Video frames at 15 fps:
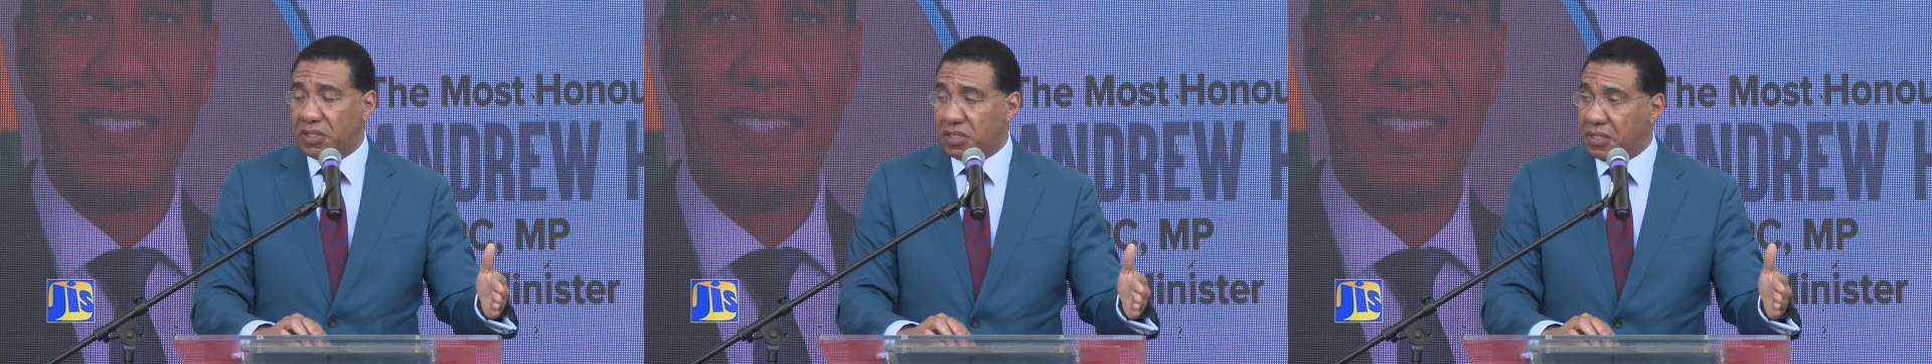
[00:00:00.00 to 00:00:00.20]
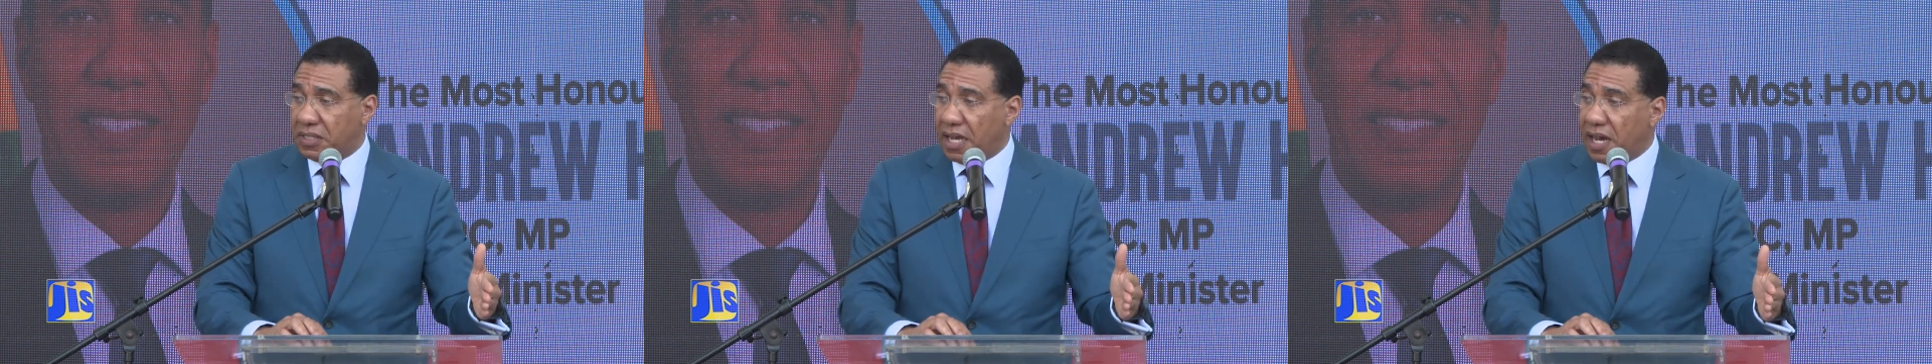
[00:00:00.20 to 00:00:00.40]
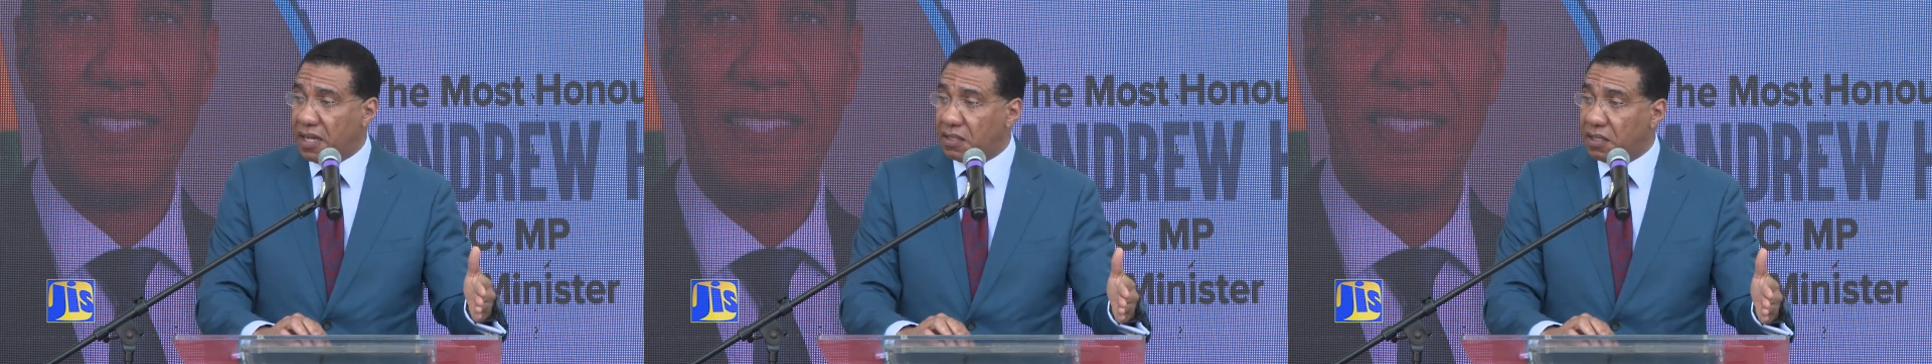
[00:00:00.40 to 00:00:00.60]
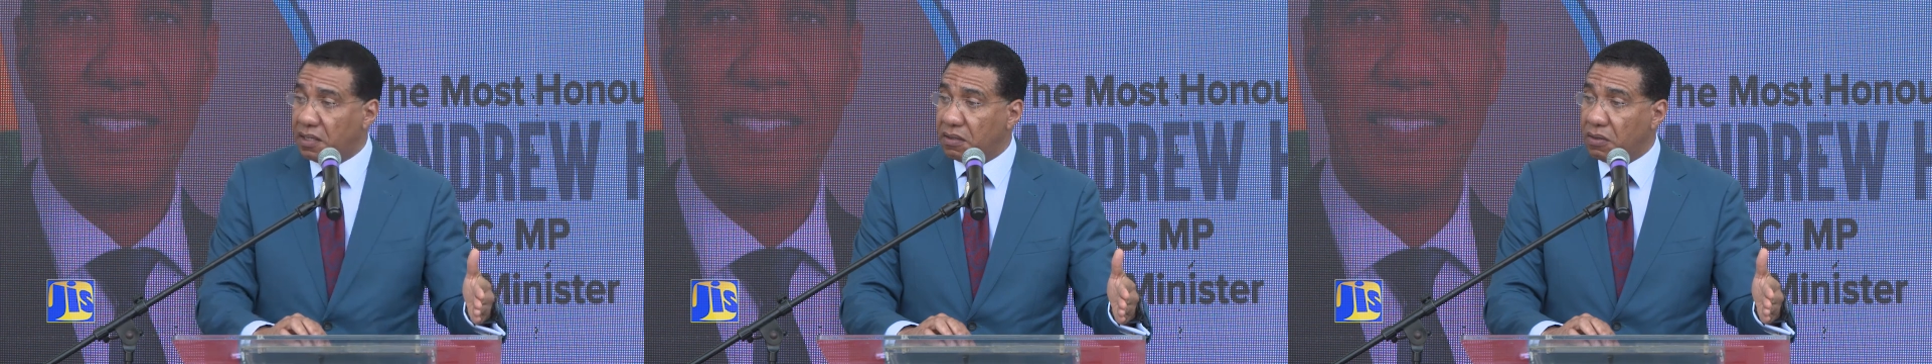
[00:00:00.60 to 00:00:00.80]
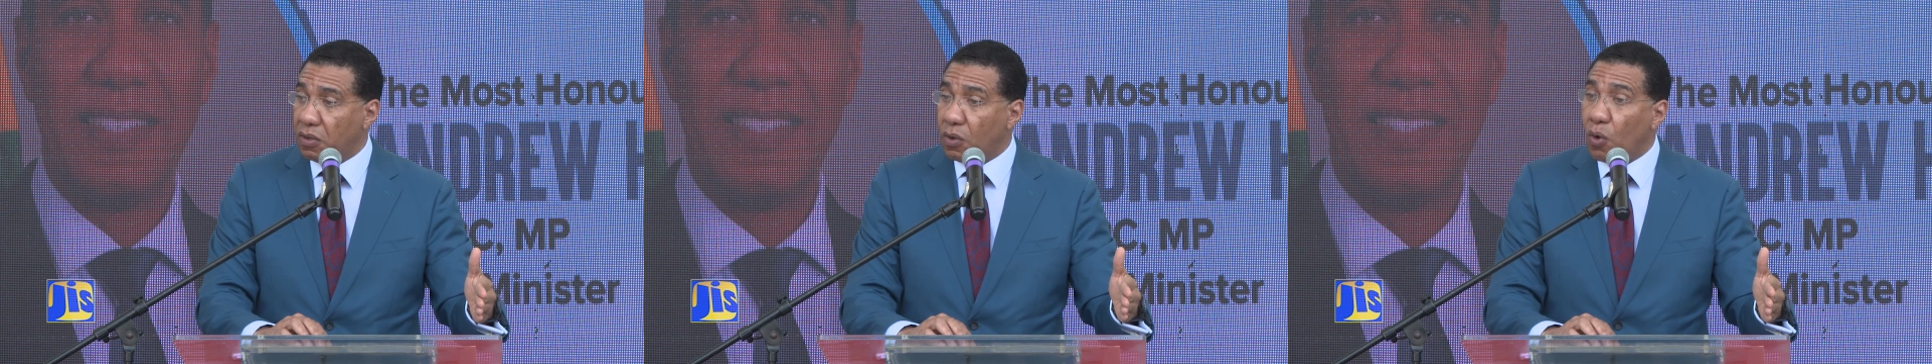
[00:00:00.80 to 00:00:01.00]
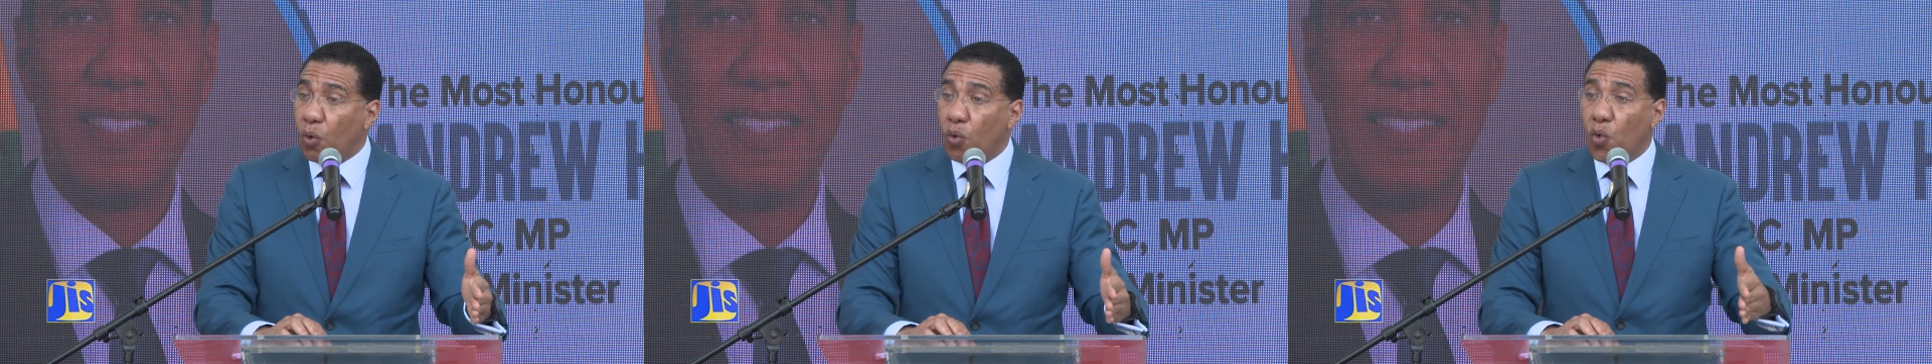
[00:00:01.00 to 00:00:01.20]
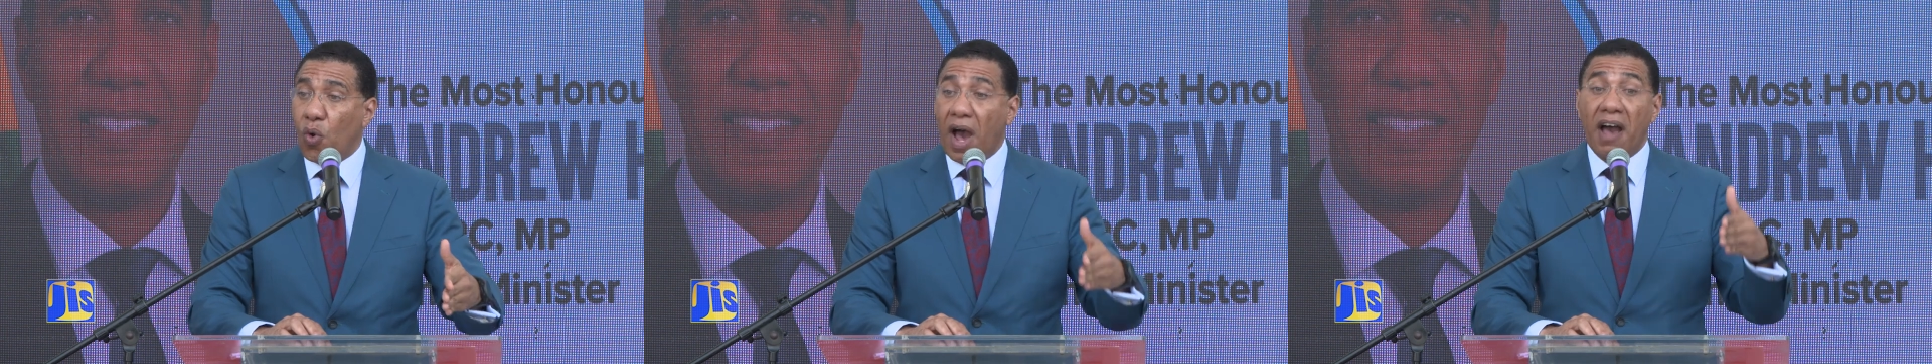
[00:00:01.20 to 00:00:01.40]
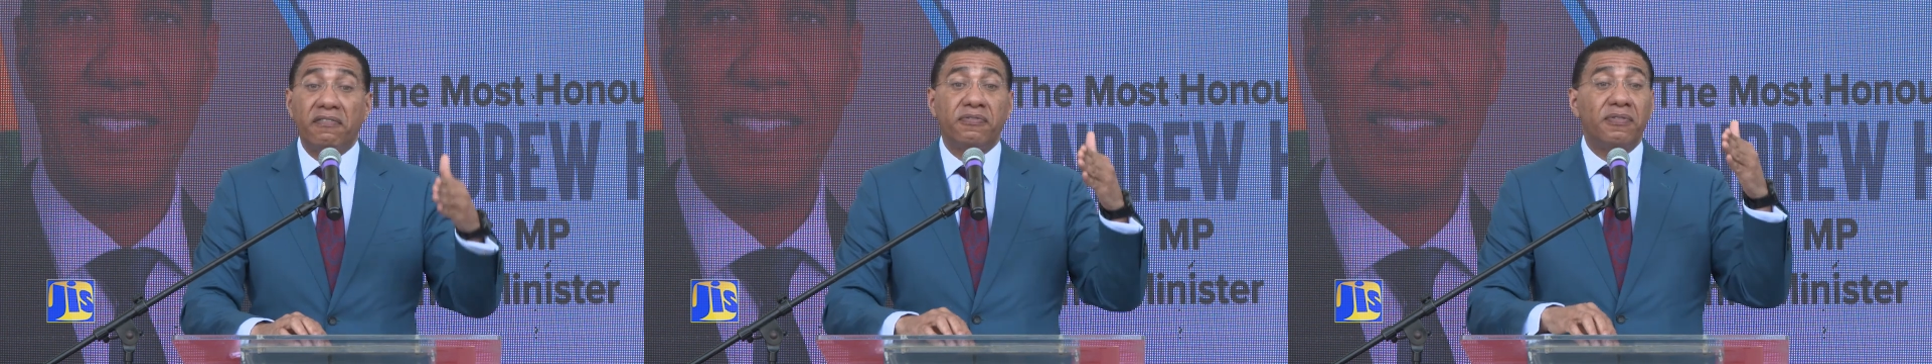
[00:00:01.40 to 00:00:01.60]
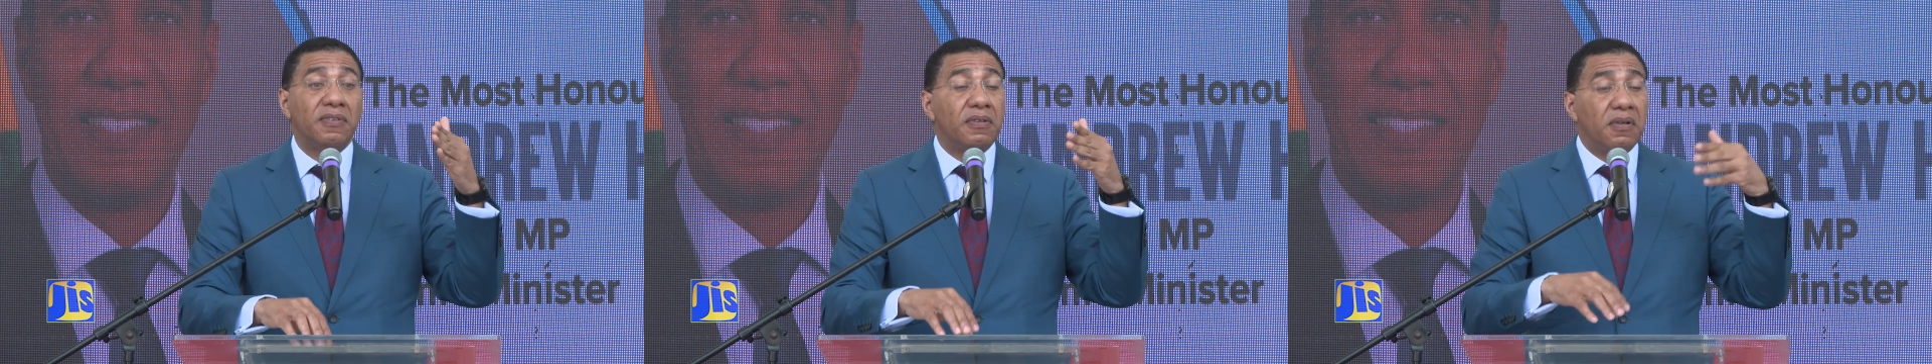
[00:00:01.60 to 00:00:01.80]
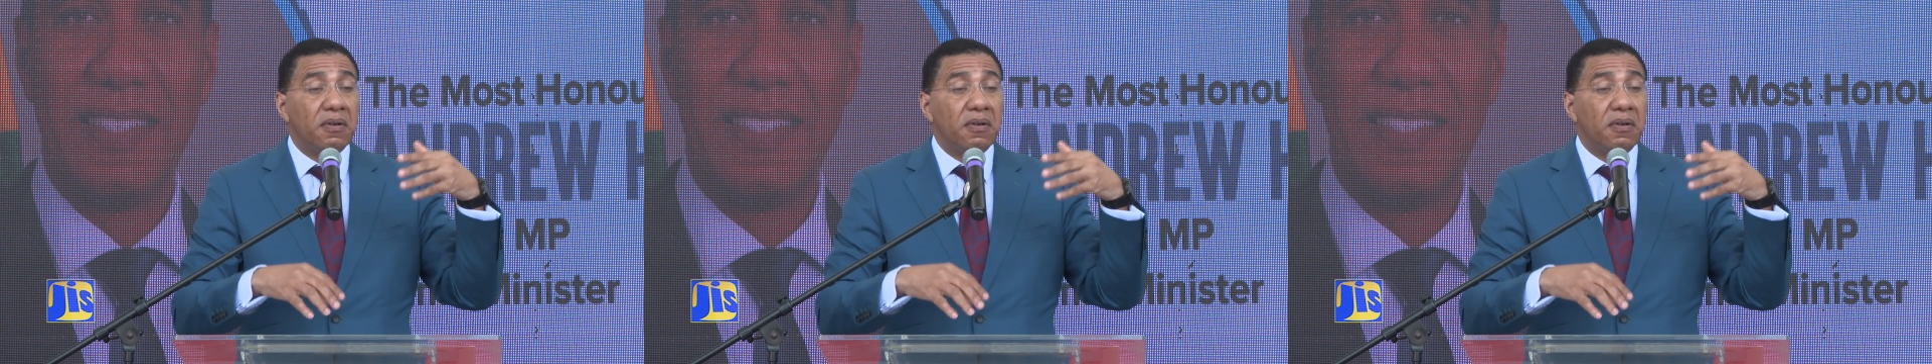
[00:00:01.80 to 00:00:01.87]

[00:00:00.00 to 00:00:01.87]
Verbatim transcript: society, who have,